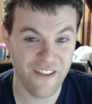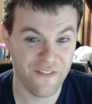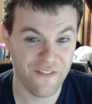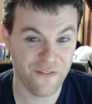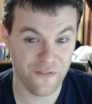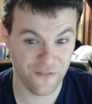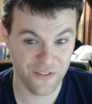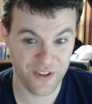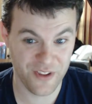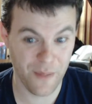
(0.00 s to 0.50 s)

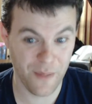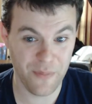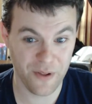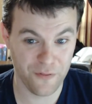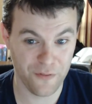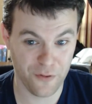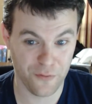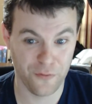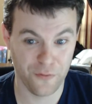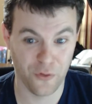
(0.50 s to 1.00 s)
something
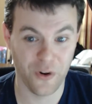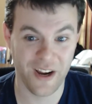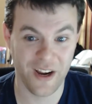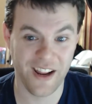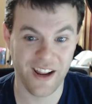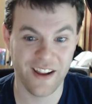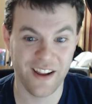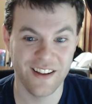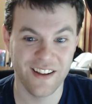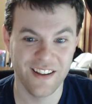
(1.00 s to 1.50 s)
for
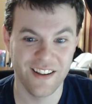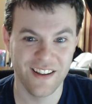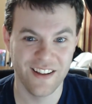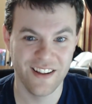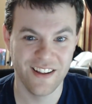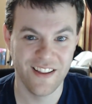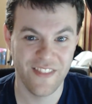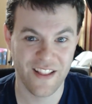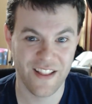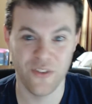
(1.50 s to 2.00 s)
free
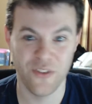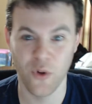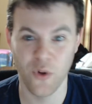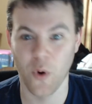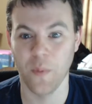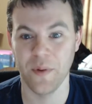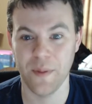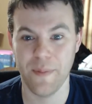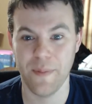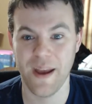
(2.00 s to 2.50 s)
that's
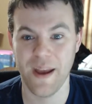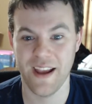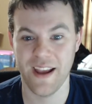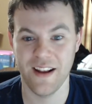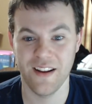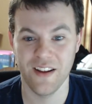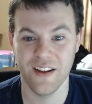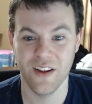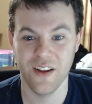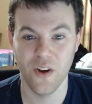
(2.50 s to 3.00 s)
normally
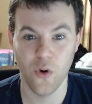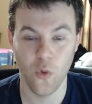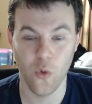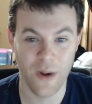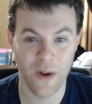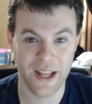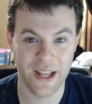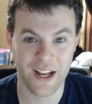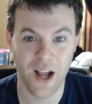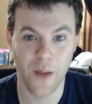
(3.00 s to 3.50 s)
paid
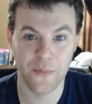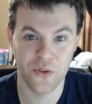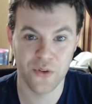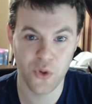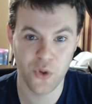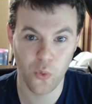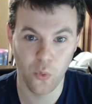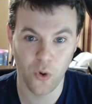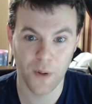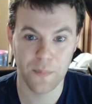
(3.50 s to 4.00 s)
when it comes
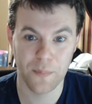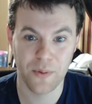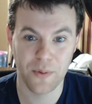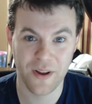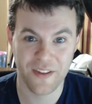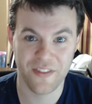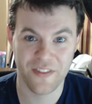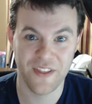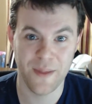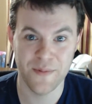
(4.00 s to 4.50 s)
to
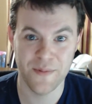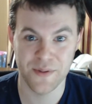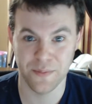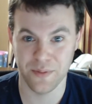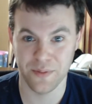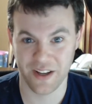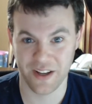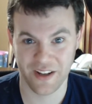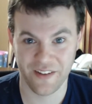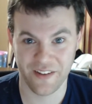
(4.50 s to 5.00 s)
WordPress themes and
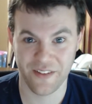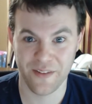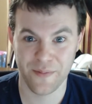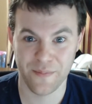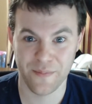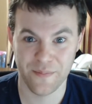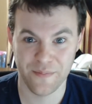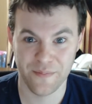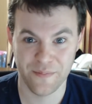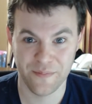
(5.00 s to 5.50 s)
plugins.
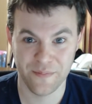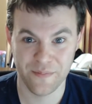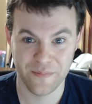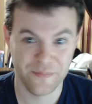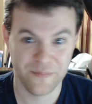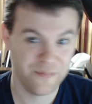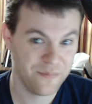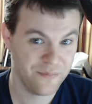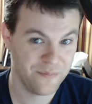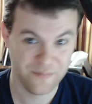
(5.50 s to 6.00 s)

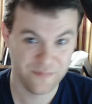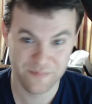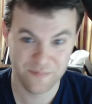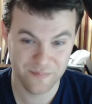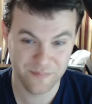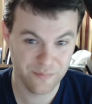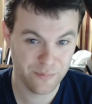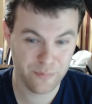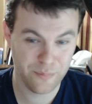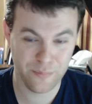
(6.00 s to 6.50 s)

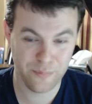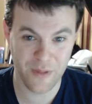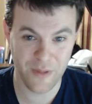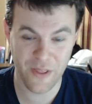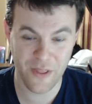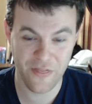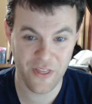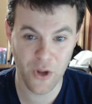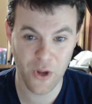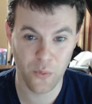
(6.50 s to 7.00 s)

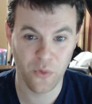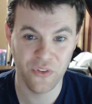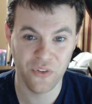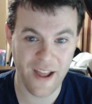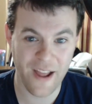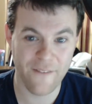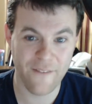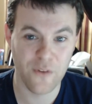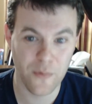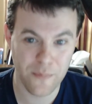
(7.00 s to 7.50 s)
There will
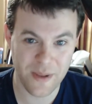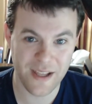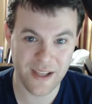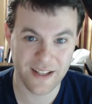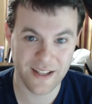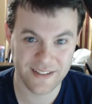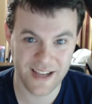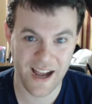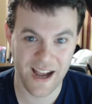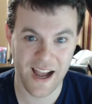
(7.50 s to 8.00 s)
never be a
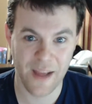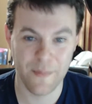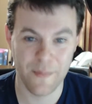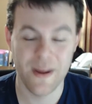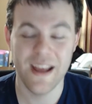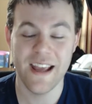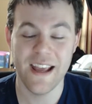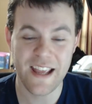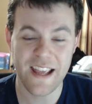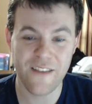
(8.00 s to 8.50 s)
time.
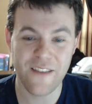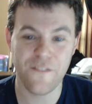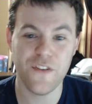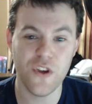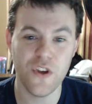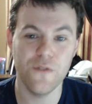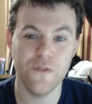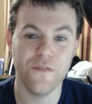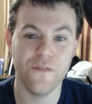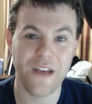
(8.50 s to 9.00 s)
If
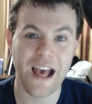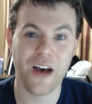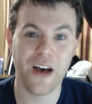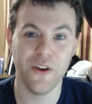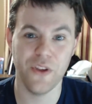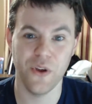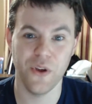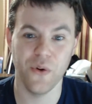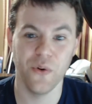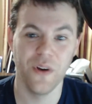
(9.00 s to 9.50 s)
you
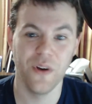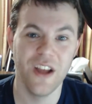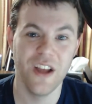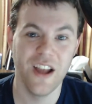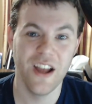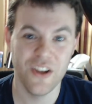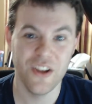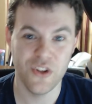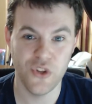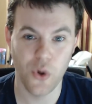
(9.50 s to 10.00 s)
value
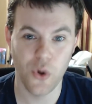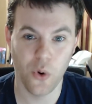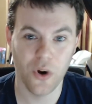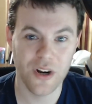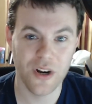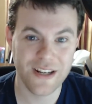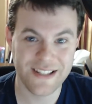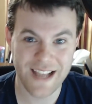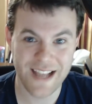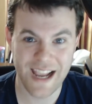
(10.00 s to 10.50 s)

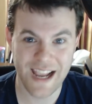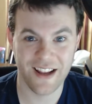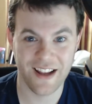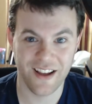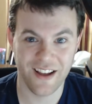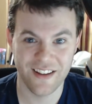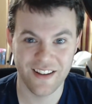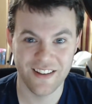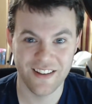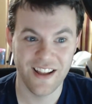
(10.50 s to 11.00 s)
your
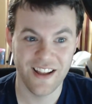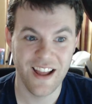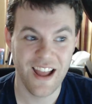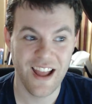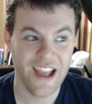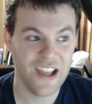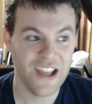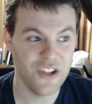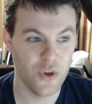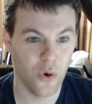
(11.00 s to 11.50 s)
data,
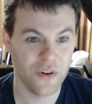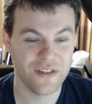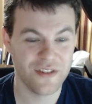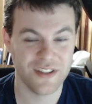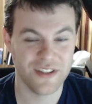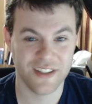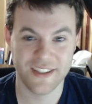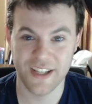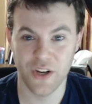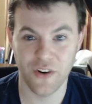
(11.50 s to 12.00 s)
your
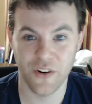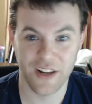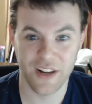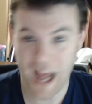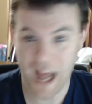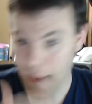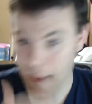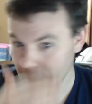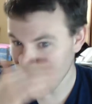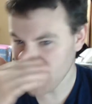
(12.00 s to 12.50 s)
security,
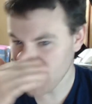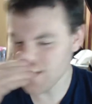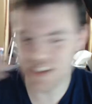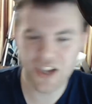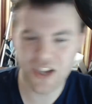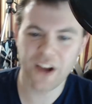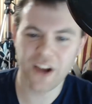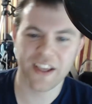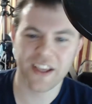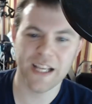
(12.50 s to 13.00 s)
I'm not even
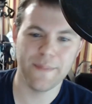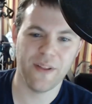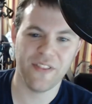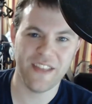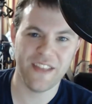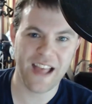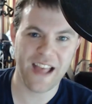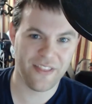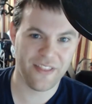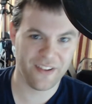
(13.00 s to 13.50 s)
talking about
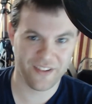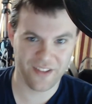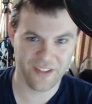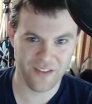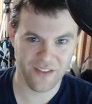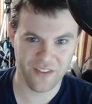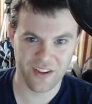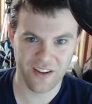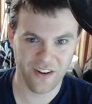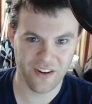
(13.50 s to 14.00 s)
the ethics
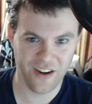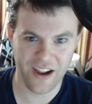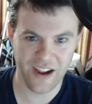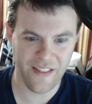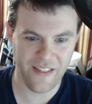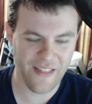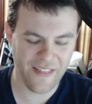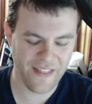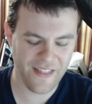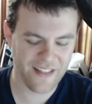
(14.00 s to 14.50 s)
of it, all right?
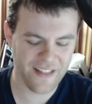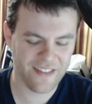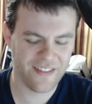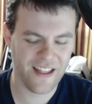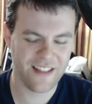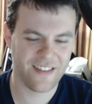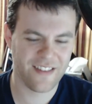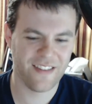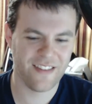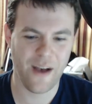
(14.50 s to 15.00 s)

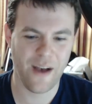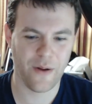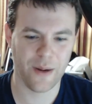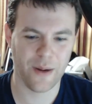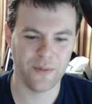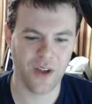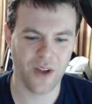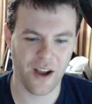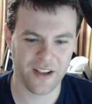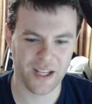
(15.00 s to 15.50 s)
That's not what
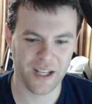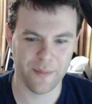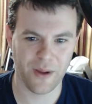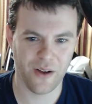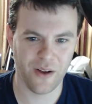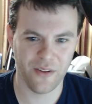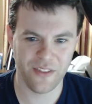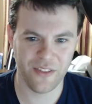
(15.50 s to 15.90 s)
I'm talking about. The